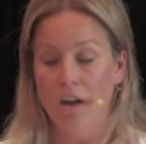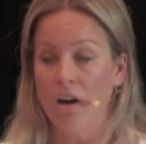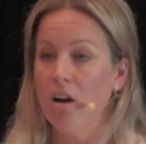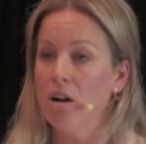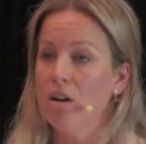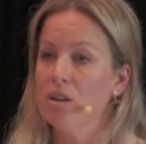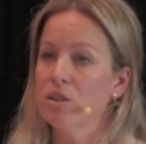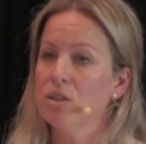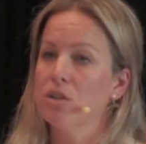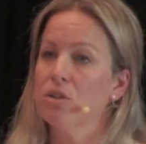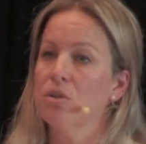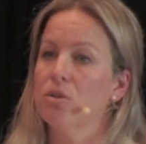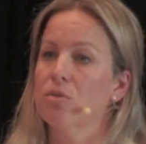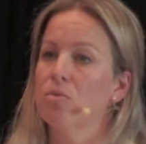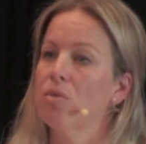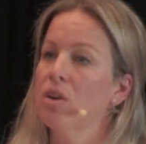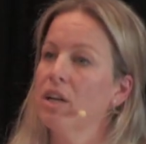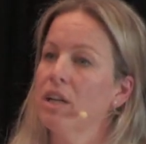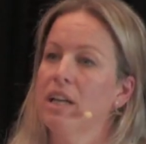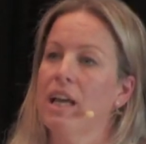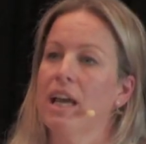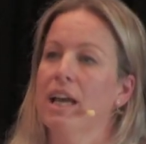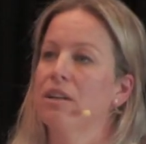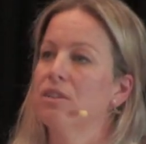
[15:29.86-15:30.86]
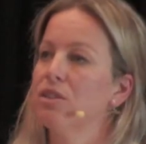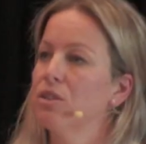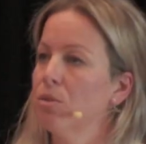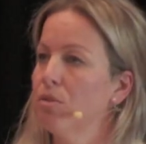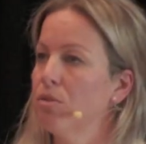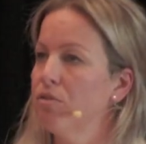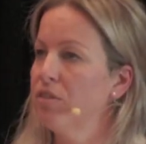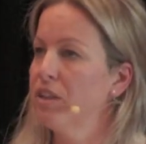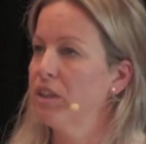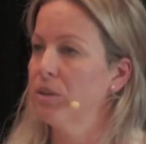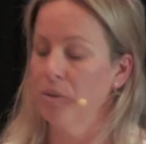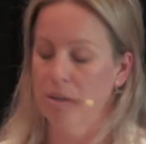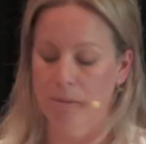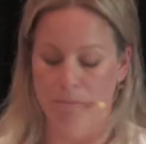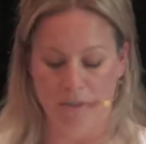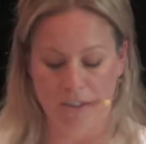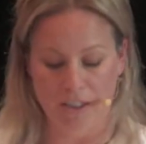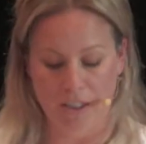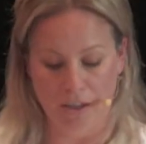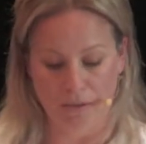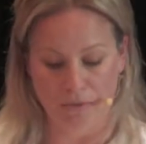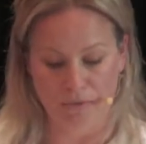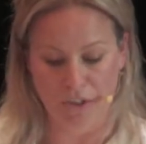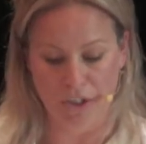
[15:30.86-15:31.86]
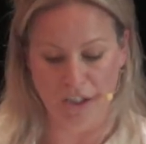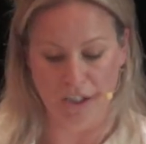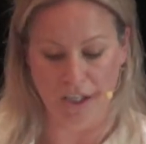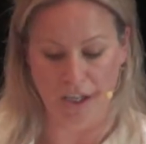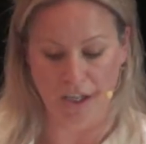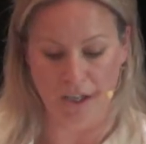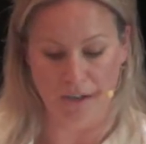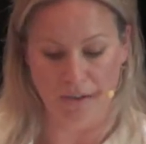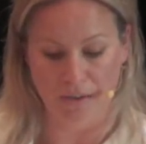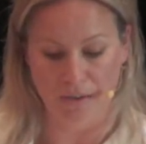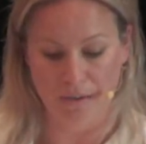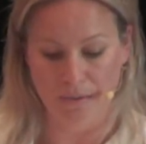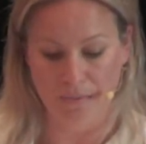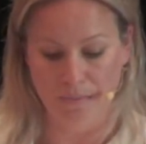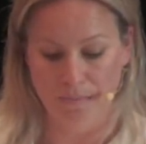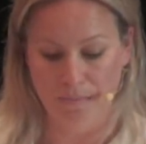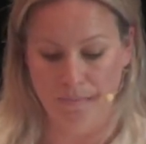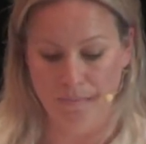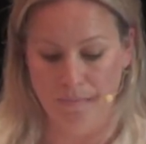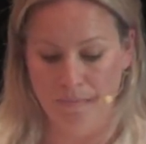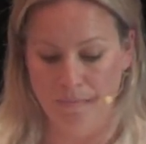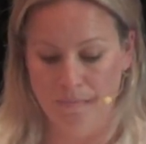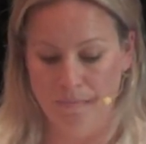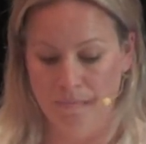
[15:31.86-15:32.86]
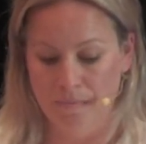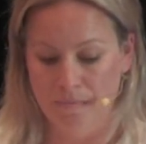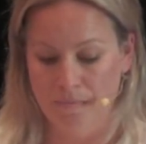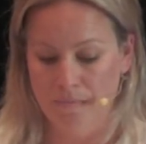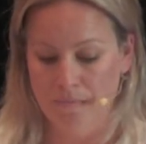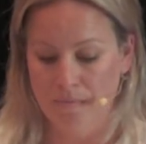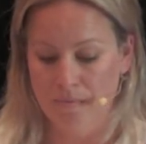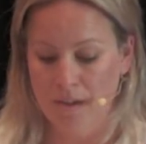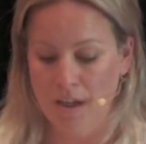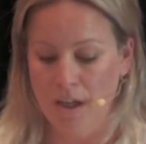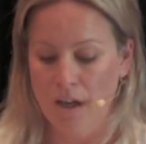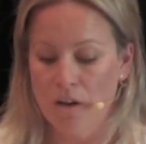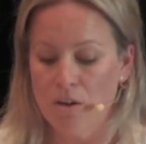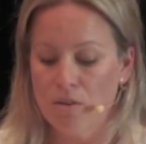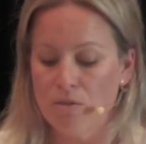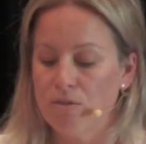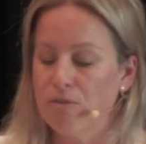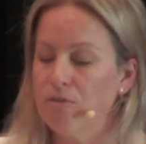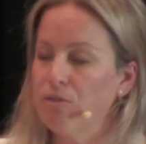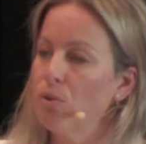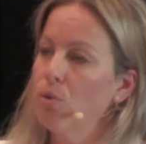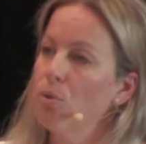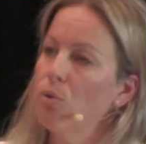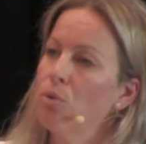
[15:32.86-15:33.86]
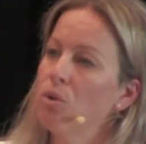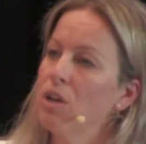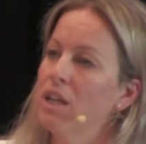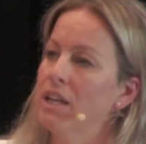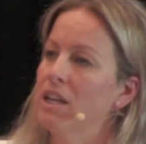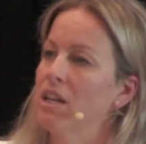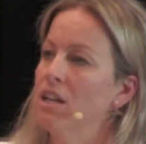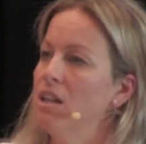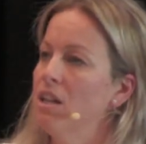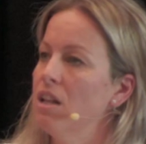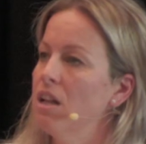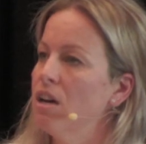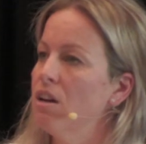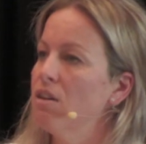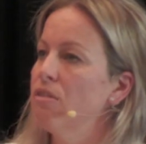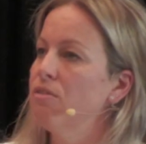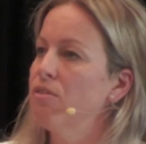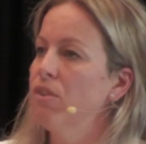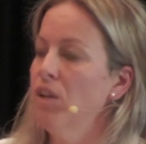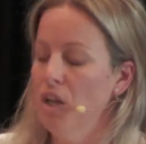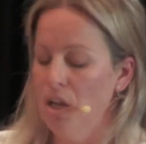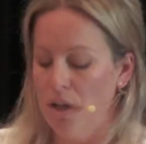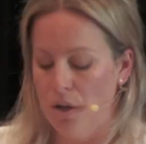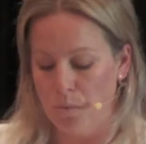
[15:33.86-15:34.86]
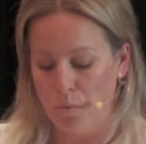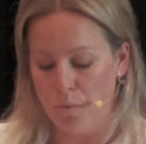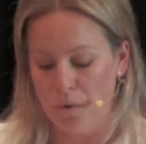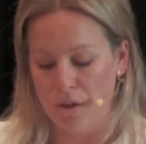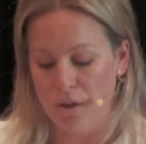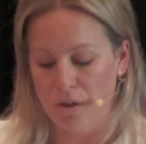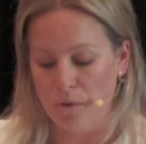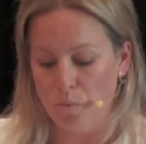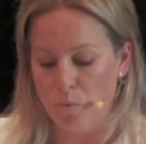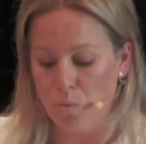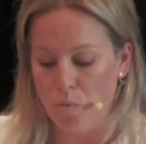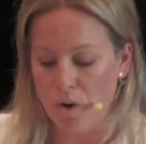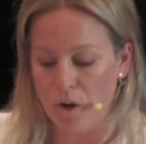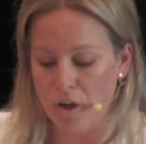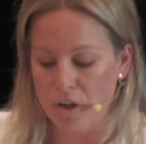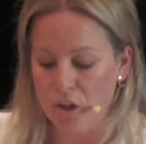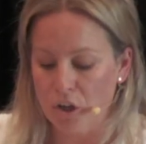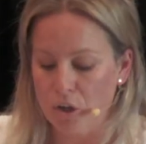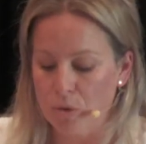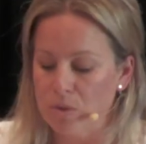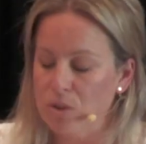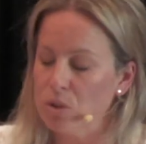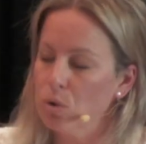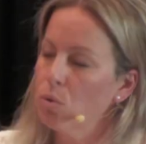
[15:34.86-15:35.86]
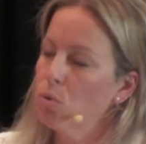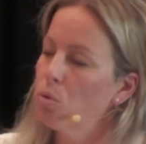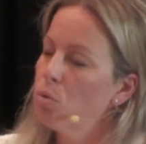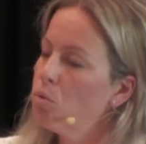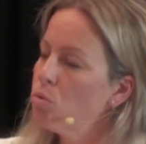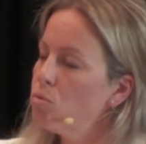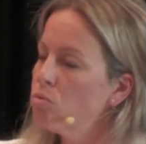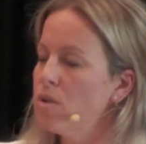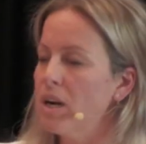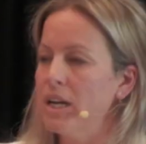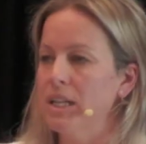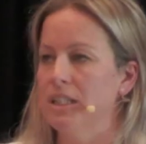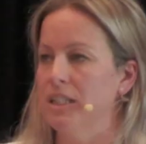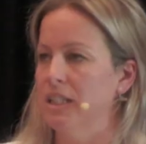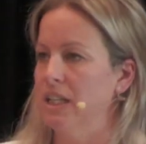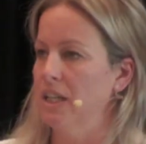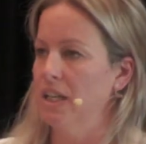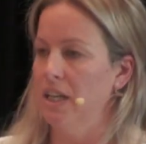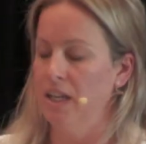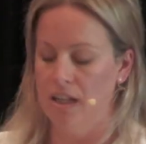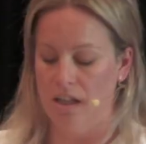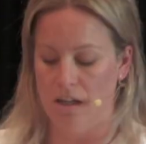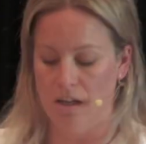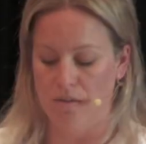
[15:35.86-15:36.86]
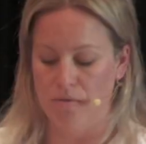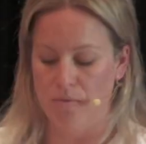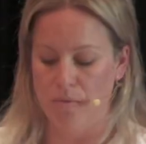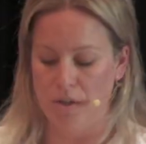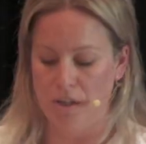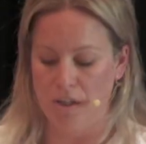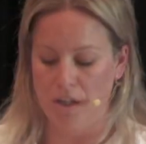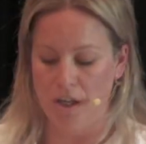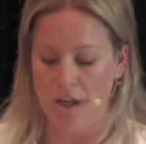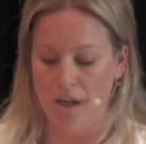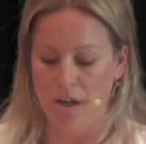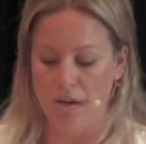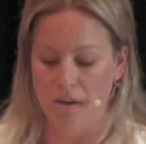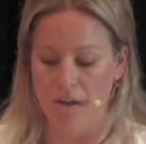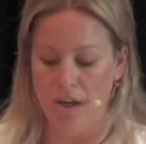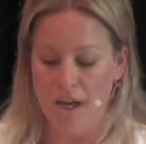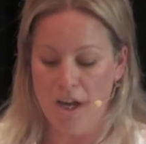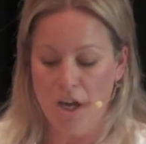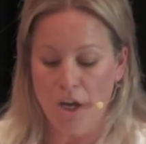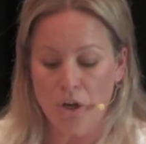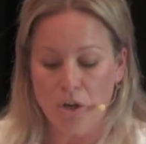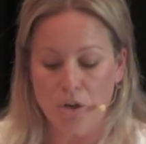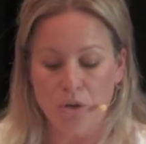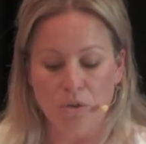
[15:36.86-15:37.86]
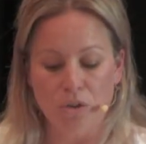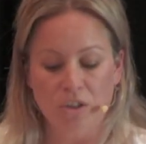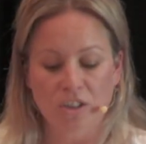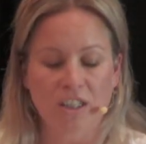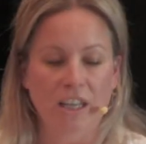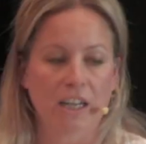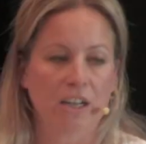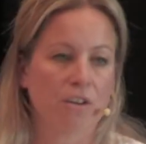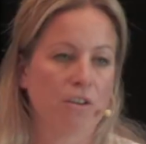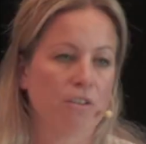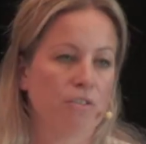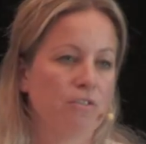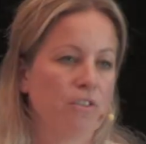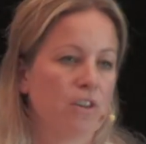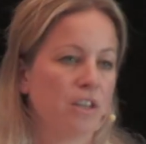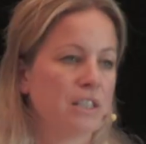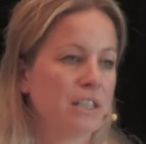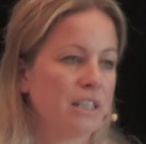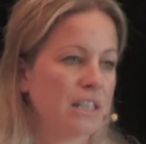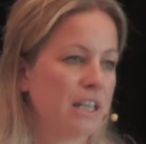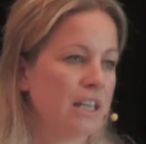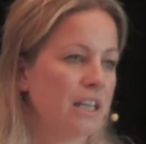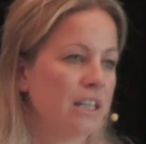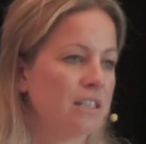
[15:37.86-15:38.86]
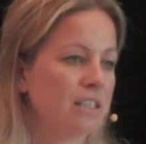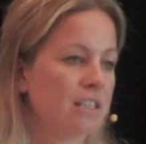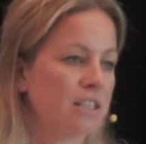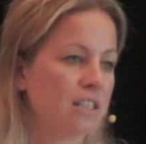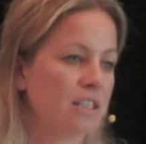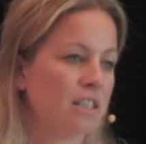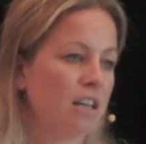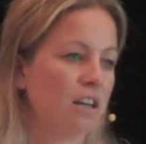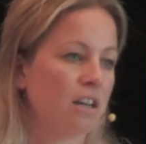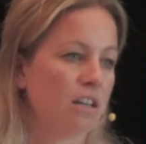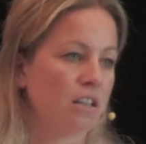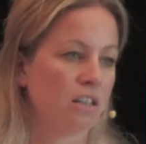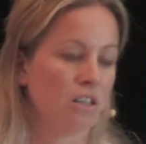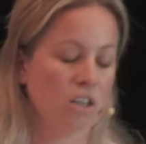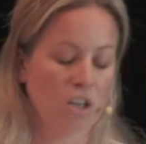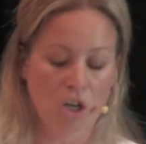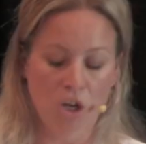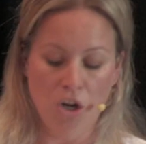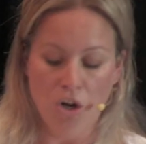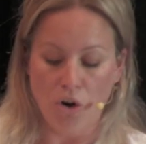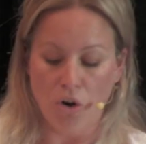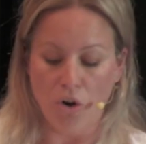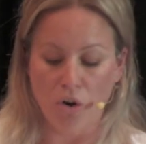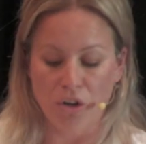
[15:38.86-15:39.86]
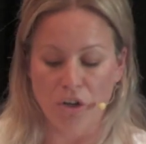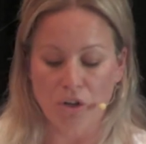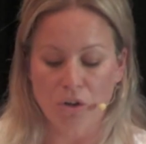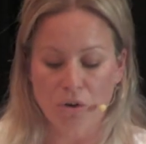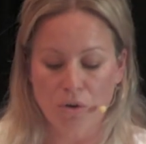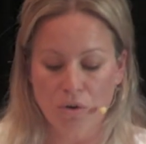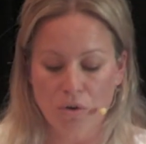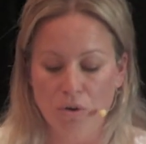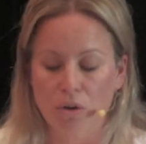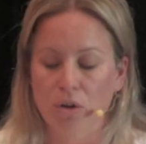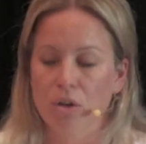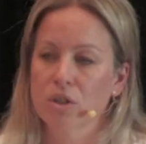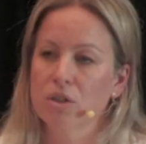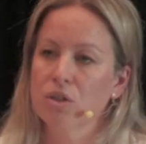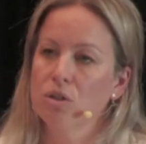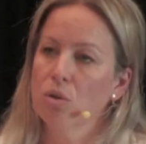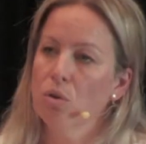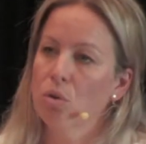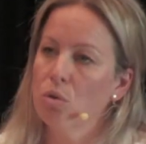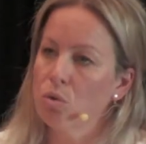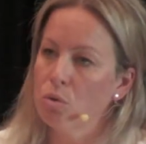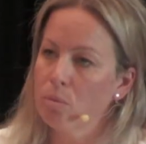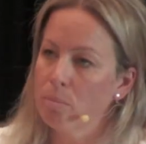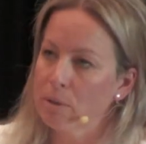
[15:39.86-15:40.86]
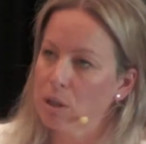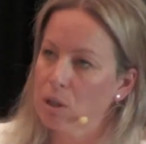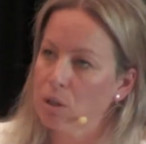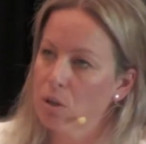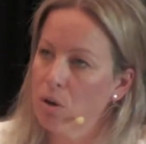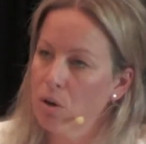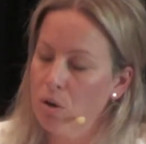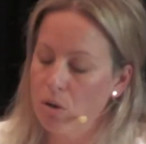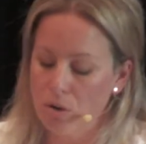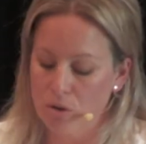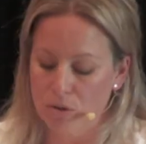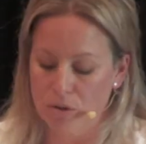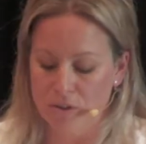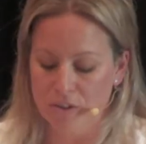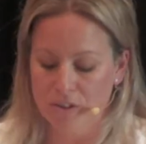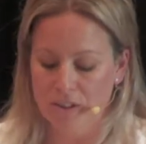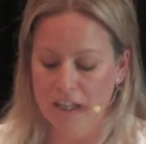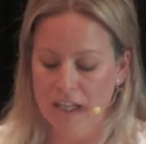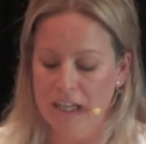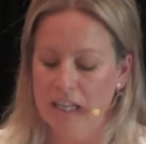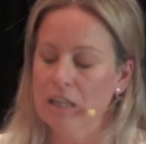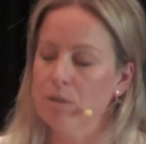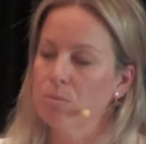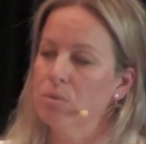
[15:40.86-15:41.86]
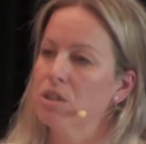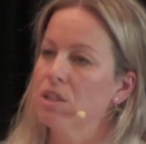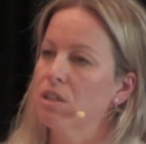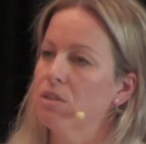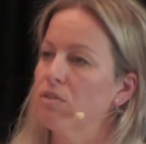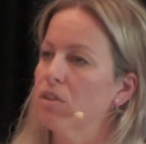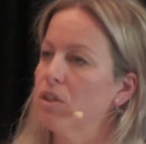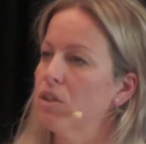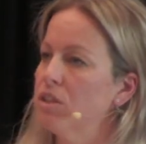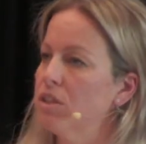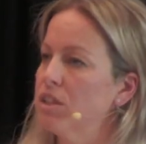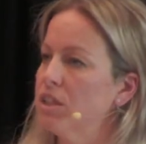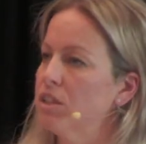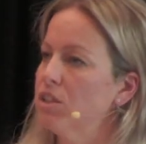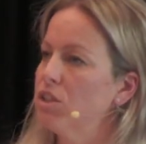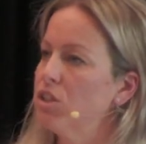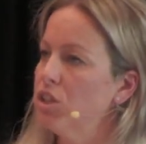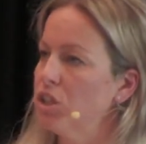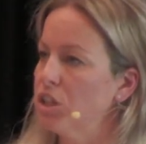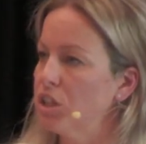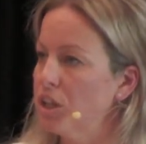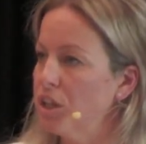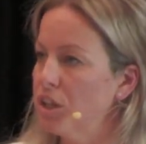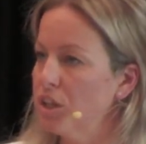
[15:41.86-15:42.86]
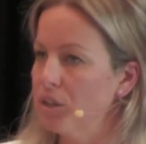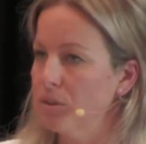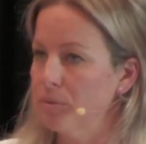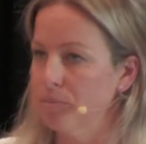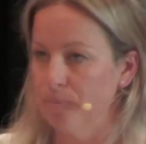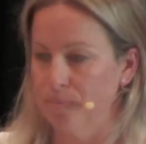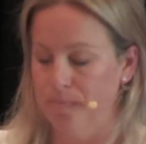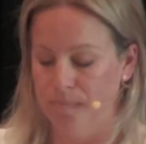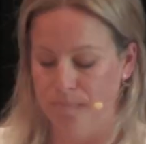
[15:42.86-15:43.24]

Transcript: Ask God right now to reveal himself to you. Fall in love with the one who is already in love with you, who sacrificed his son on a cross all because he was devoted to you.